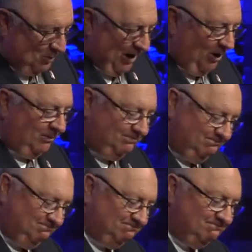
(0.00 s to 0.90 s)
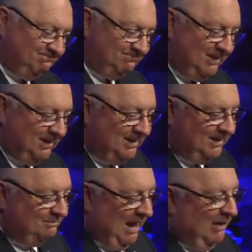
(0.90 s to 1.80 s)
Well,
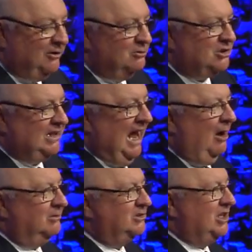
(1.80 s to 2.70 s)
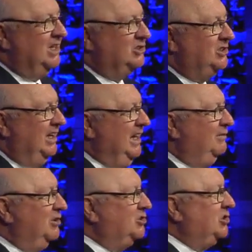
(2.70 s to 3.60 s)
Matthew's account says that
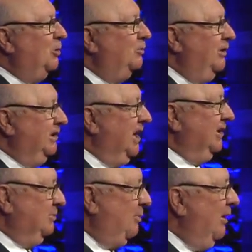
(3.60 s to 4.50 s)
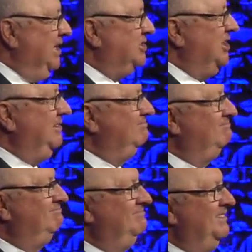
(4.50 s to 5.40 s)
even the children got to praising.
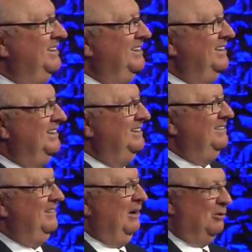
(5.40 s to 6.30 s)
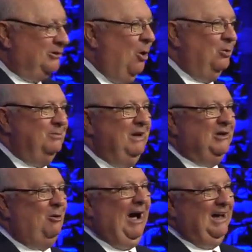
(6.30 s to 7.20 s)
They were told to be
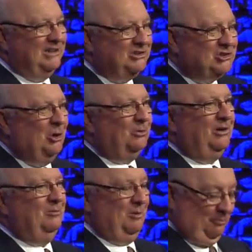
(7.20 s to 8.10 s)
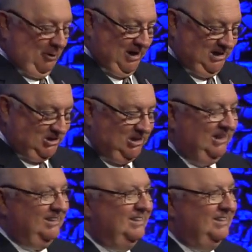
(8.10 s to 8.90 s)
quiet. The children were praising.